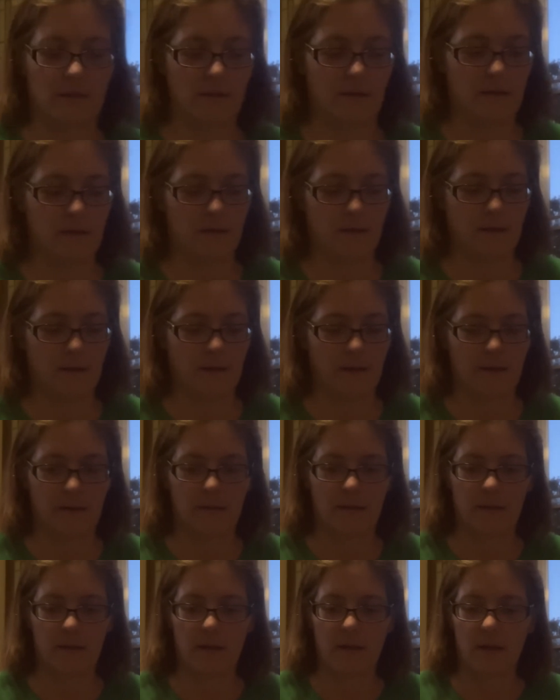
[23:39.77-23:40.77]
the land,
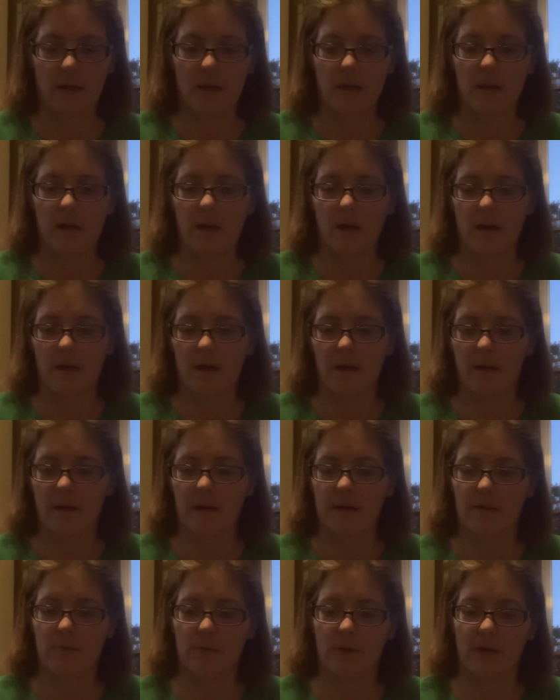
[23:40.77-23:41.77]

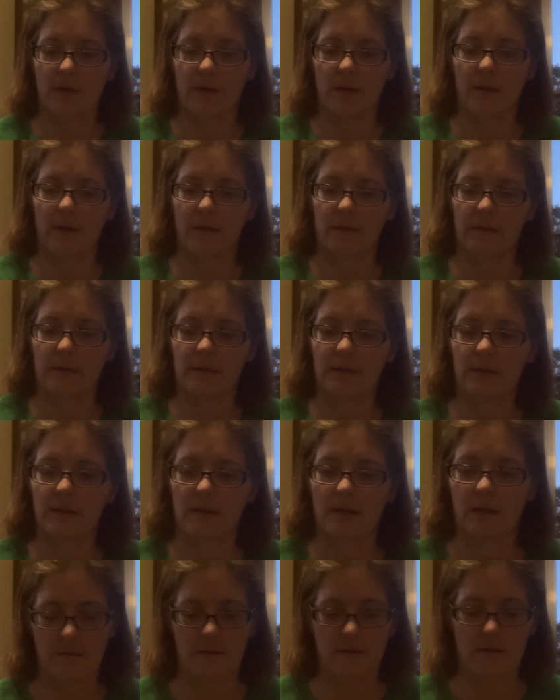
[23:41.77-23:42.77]
as well as
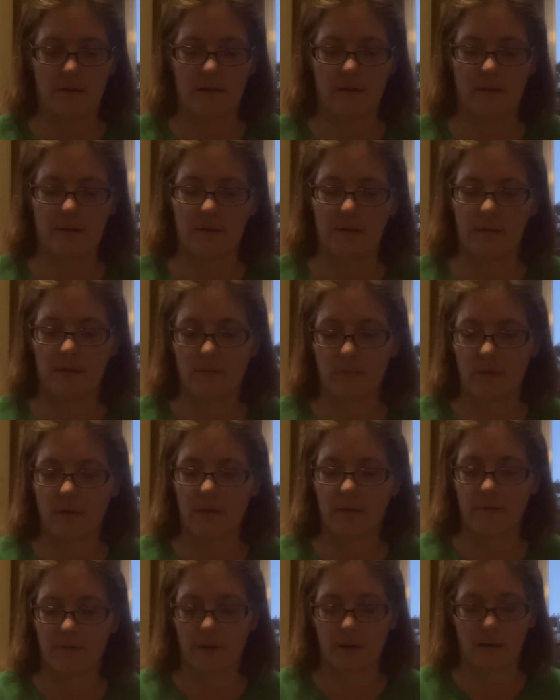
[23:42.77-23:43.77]
some of the
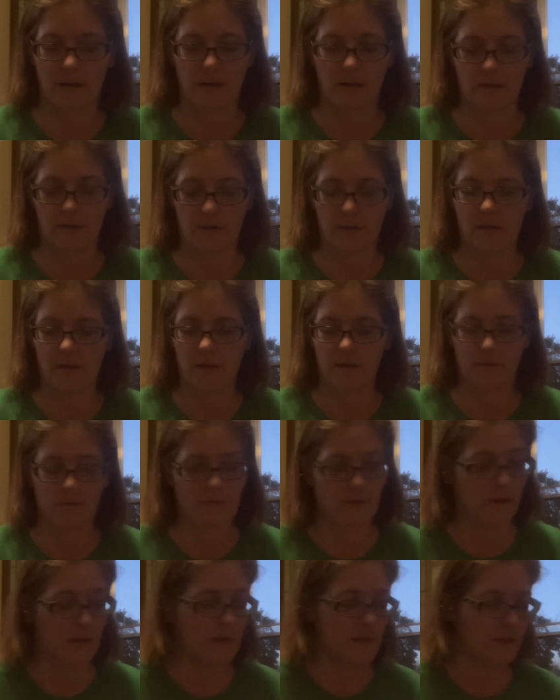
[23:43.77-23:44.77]
fae that she
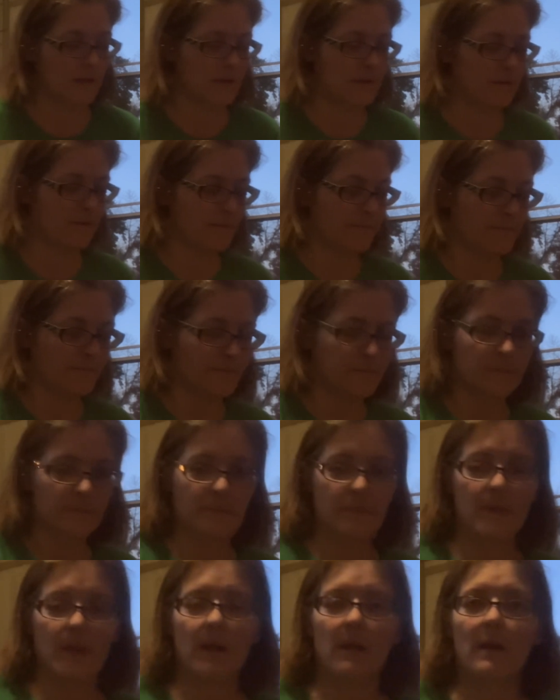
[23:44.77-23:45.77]
runs into.
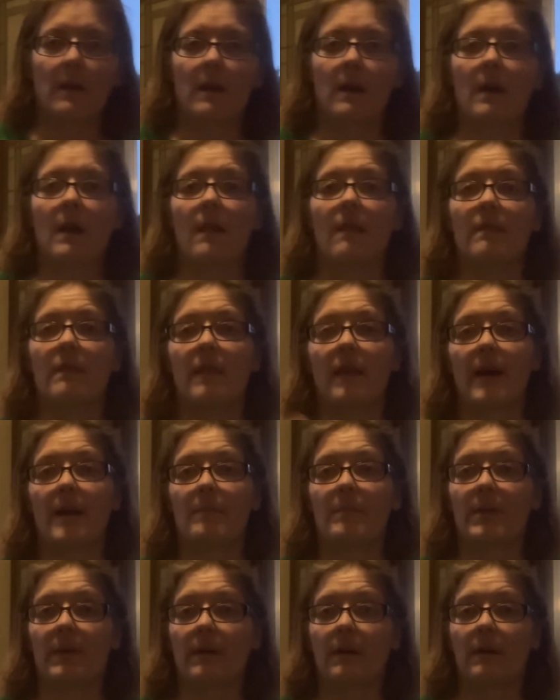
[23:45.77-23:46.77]

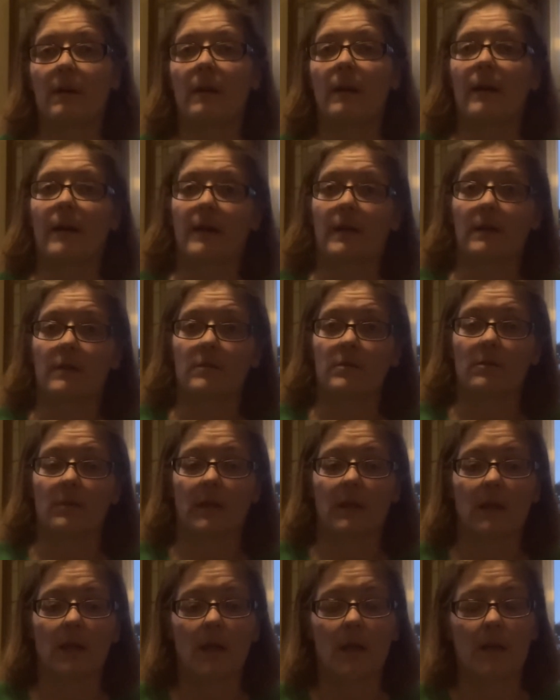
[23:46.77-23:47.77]
That part I
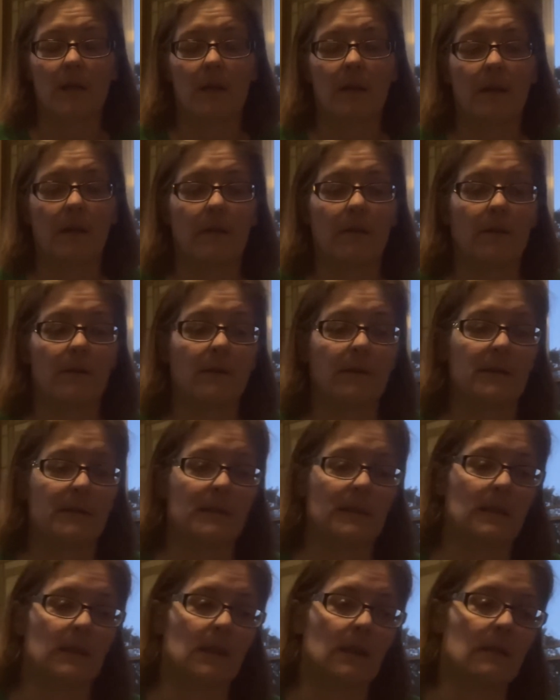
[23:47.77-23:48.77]
enjoyed. There's
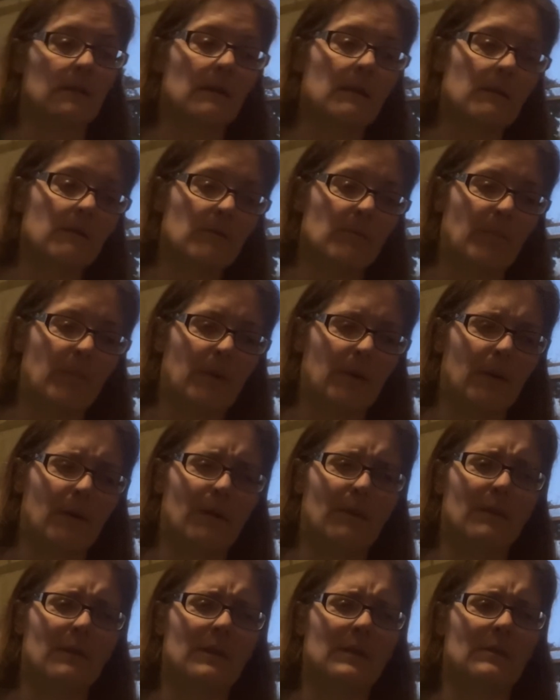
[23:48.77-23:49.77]
another
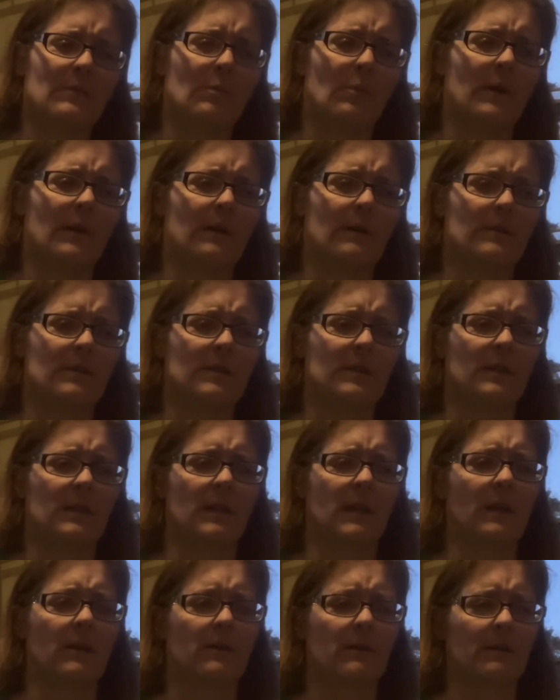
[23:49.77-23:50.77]
part where she
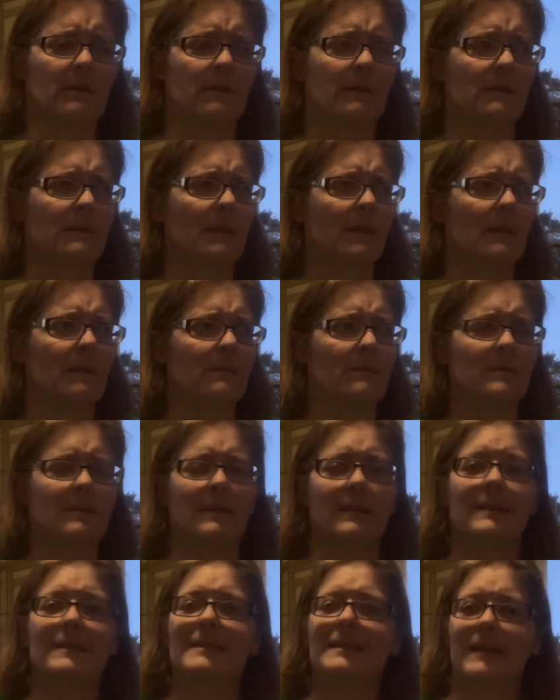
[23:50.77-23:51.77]
goes, there's
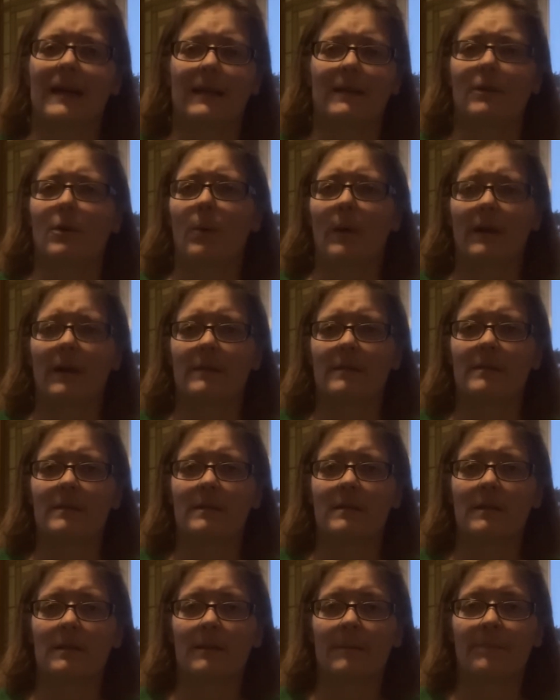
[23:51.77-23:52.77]
like side
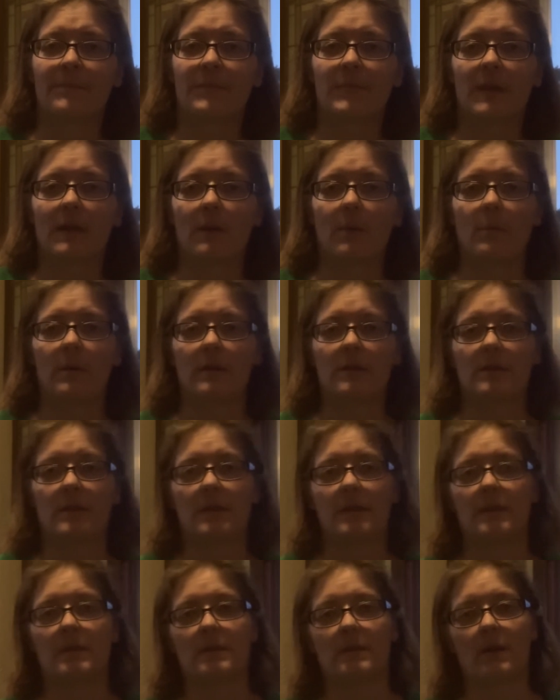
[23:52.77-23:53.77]
quests where
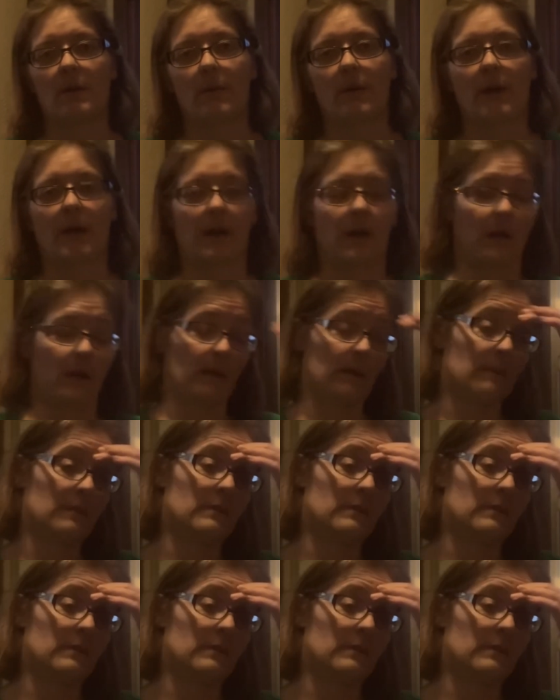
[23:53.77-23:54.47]
she's going